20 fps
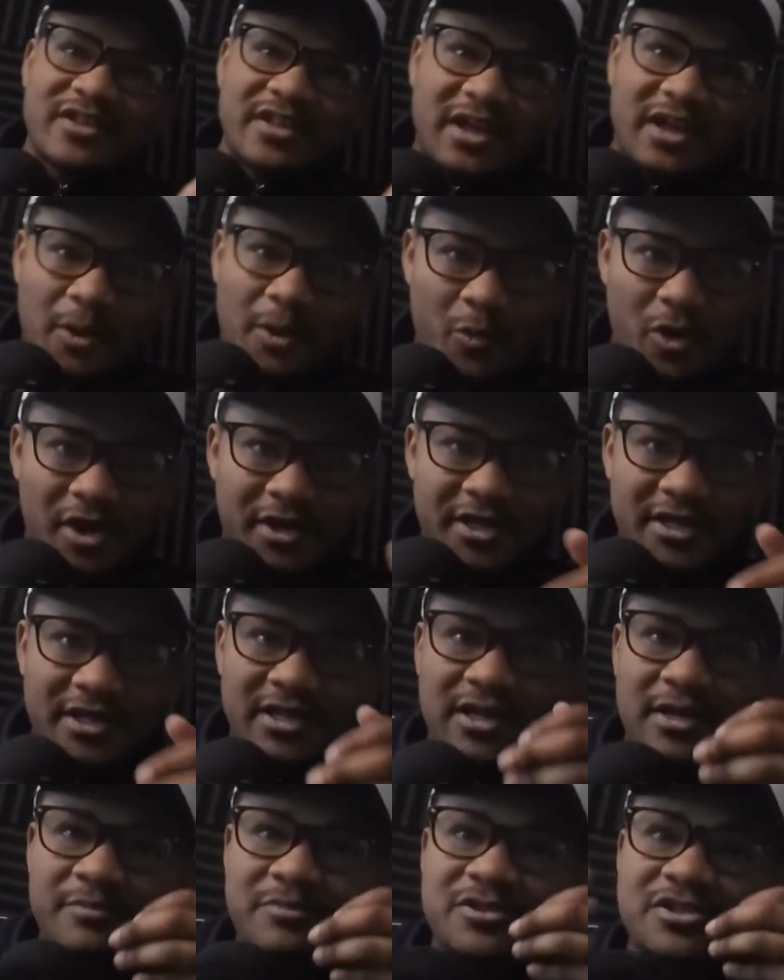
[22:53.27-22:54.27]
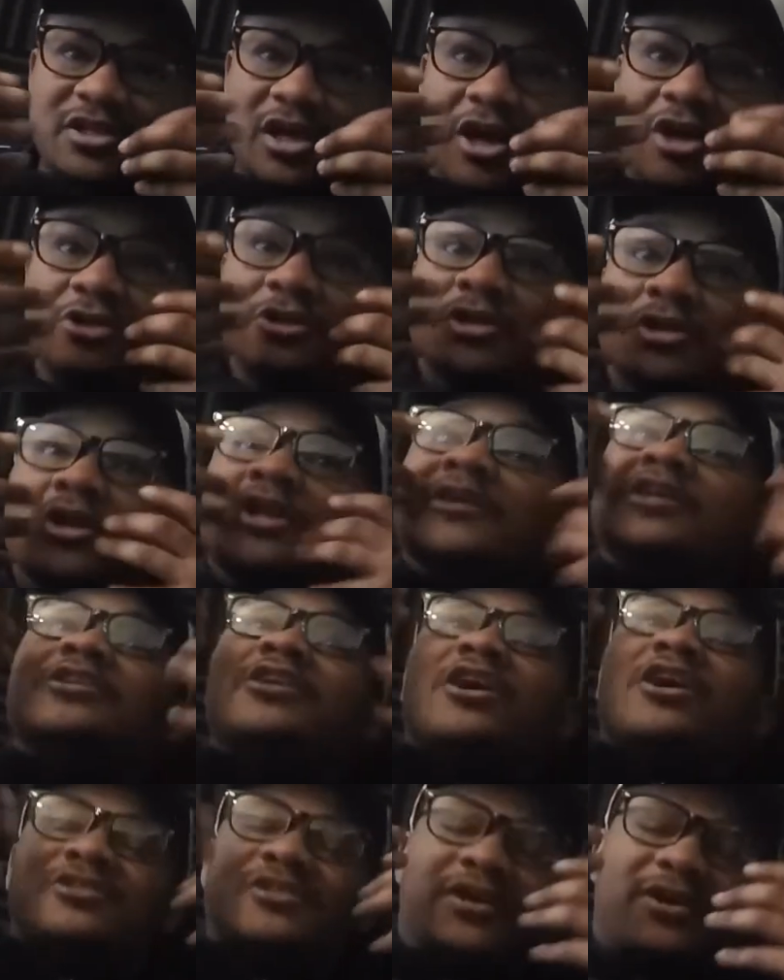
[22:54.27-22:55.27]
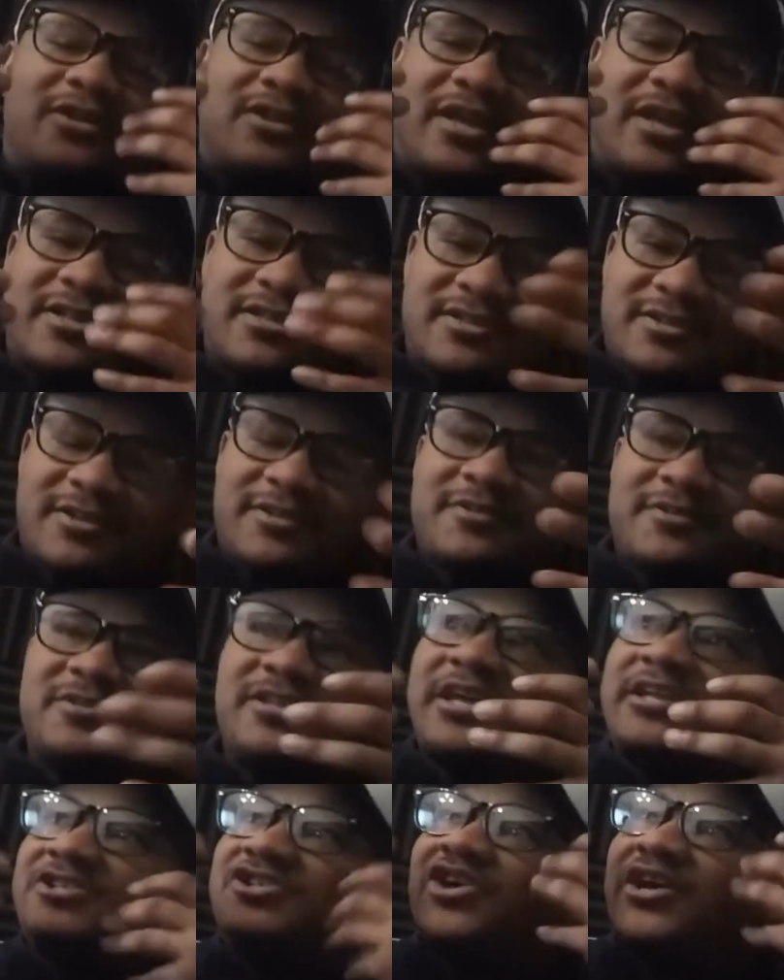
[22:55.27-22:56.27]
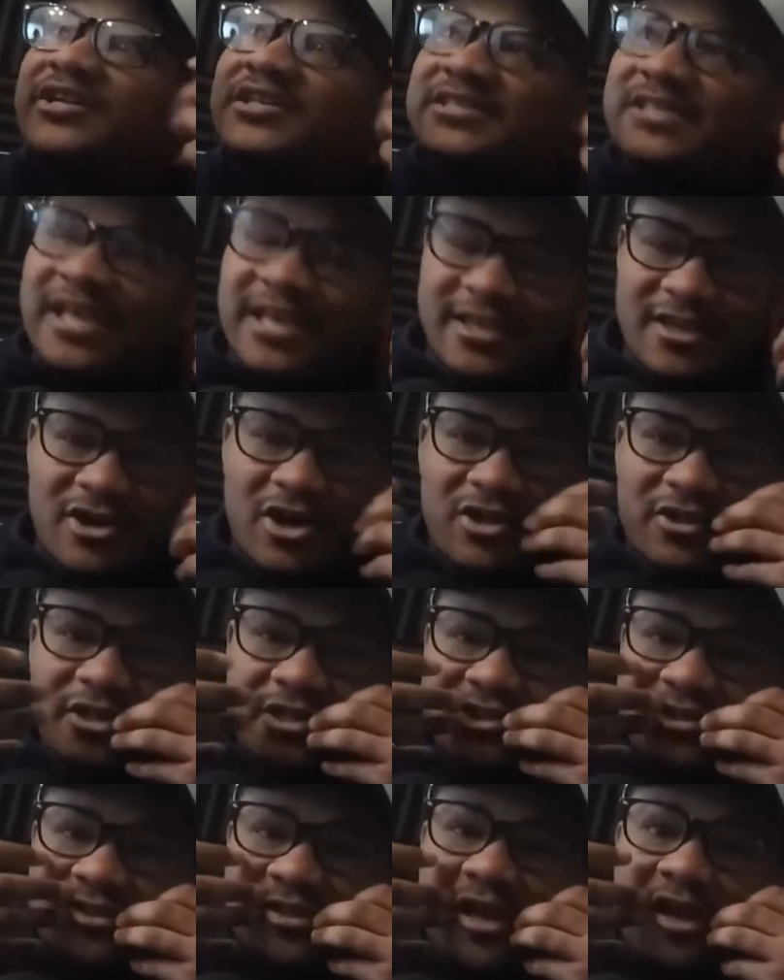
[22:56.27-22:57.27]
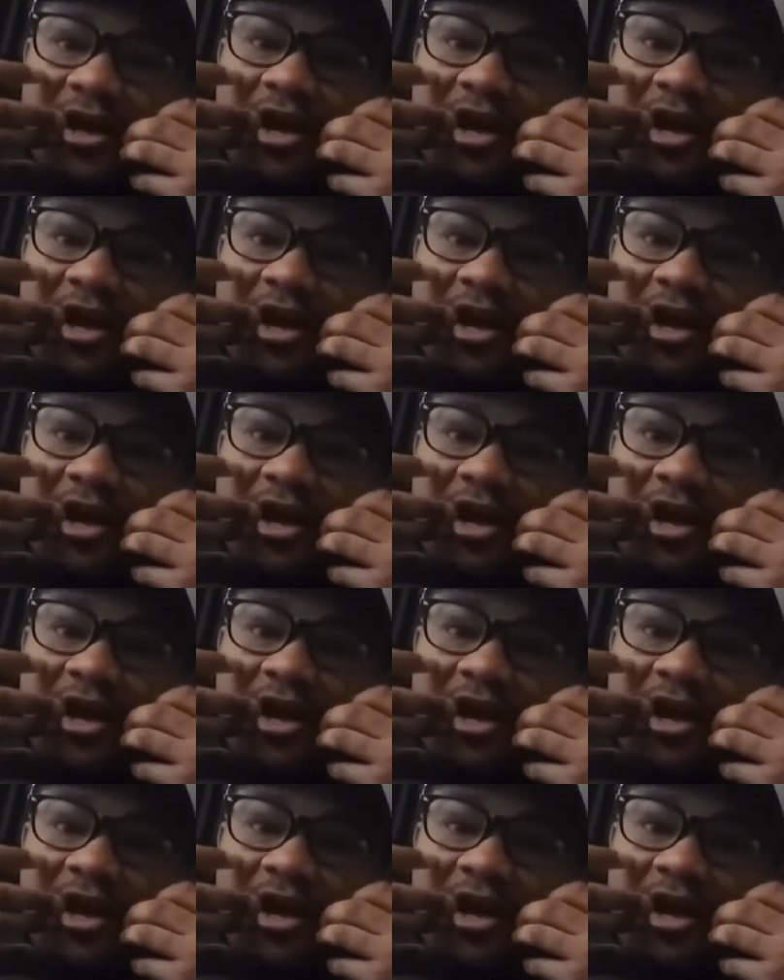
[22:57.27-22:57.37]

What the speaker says: walking in, I'm just like, it's all like trying to take it all in, just like